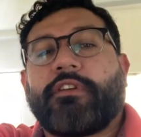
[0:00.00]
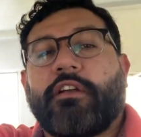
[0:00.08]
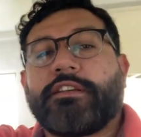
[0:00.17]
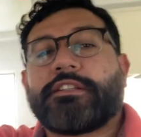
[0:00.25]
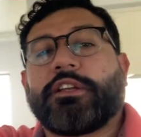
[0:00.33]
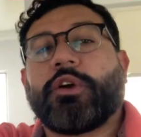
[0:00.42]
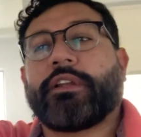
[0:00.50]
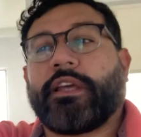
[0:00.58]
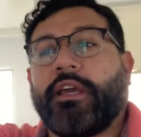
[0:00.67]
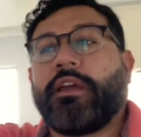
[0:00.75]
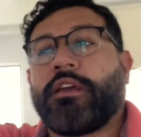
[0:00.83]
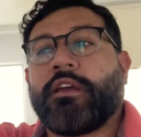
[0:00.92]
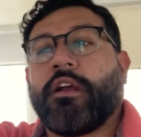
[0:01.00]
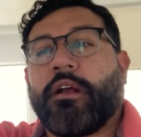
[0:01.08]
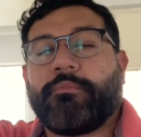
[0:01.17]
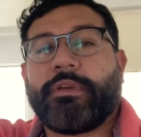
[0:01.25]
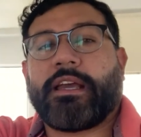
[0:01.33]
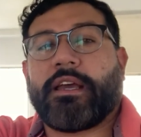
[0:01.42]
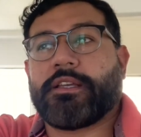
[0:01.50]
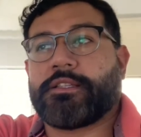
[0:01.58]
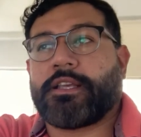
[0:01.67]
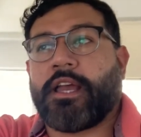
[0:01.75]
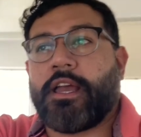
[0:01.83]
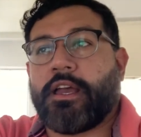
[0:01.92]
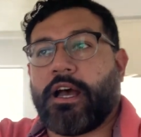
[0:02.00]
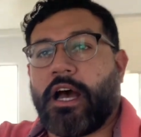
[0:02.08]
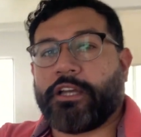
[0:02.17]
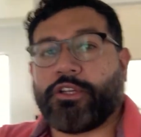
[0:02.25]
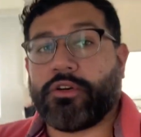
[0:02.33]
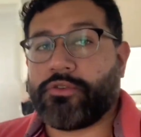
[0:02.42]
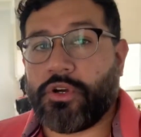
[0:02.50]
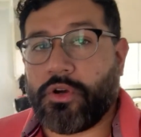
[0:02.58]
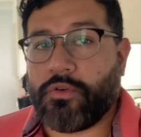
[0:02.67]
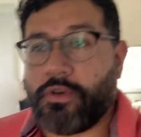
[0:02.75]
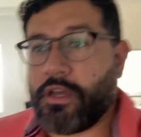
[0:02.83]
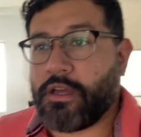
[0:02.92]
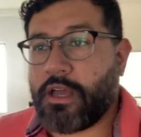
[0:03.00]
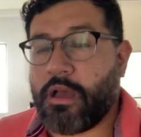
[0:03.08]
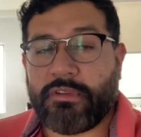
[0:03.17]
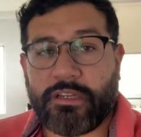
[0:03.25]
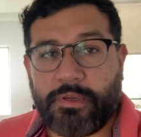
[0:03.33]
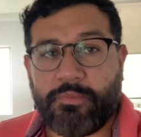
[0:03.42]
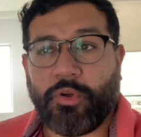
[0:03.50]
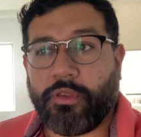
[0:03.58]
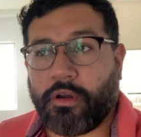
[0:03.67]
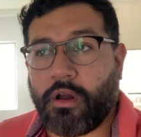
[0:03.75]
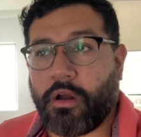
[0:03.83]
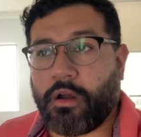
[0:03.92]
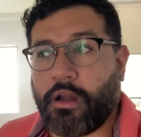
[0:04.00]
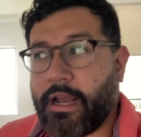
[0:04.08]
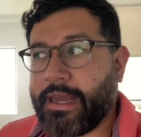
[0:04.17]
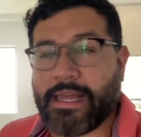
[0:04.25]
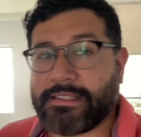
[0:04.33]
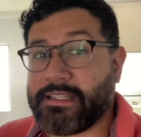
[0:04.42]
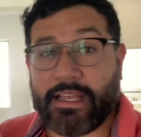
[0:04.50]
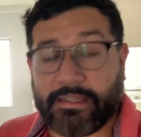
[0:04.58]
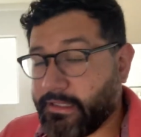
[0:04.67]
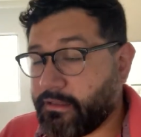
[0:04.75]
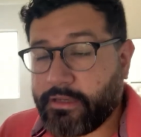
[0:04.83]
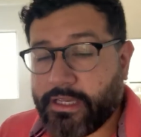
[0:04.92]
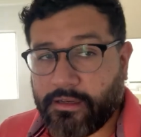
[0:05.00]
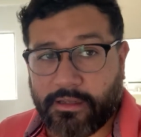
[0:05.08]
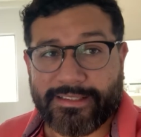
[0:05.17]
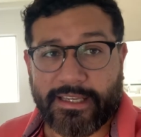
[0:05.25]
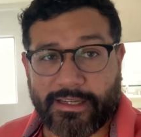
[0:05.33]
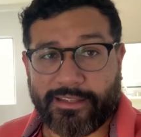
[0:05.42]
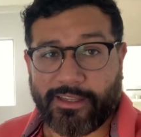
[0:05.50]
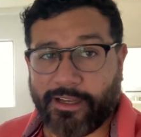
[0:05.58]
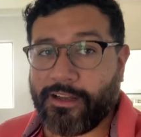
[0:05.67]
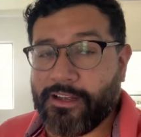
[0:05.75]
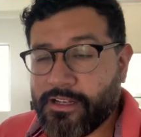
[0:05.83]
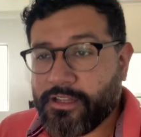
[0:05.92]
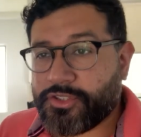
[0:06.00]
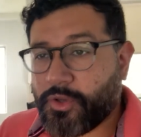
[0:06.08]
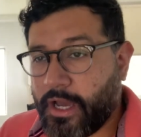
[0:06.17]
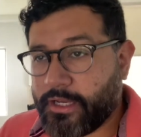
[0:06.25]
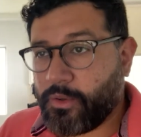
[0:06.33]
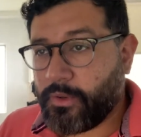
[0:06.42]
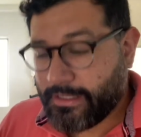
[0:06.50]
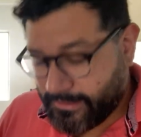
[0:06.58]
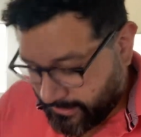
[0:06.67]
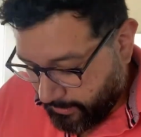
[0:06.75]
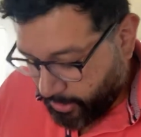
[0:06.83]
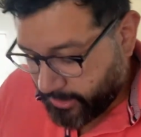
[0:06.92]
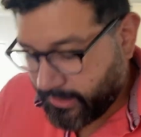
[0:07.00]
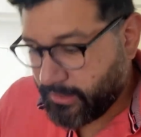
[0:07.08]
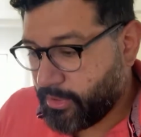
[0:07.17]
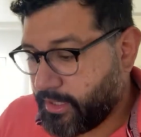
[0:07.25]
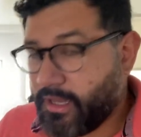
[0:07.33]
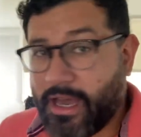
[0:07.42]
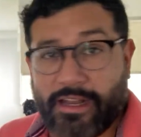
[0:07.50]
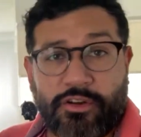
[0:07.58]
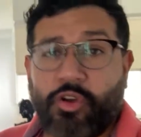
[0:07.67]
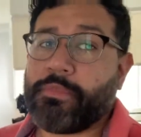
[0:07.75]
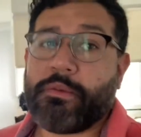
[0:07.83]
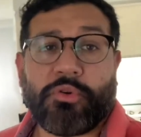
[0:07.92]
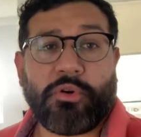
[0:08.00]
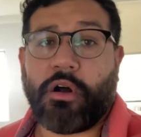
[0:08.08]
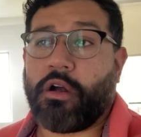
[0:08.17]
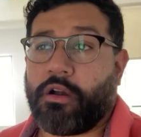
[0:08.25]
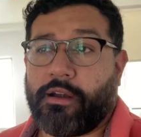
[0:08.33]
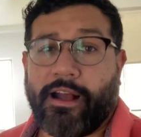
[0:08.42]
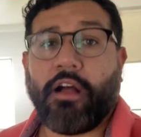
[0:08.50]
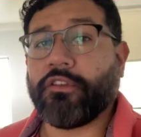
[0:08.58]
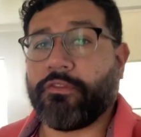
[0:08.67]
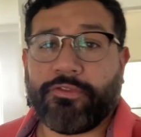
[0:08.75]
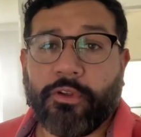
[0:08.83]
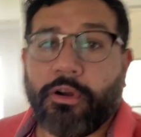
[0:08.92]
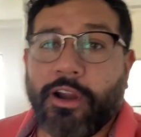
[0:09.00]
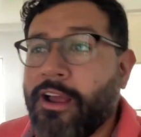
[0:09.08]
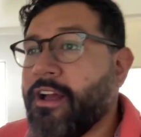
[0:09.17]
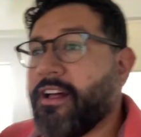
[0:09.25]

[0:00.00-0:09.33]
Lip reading: very slowly because I don't know how many people there are. I literally cannot see anything. So I don't want to step on anybody. I don't know if people are like on the floor.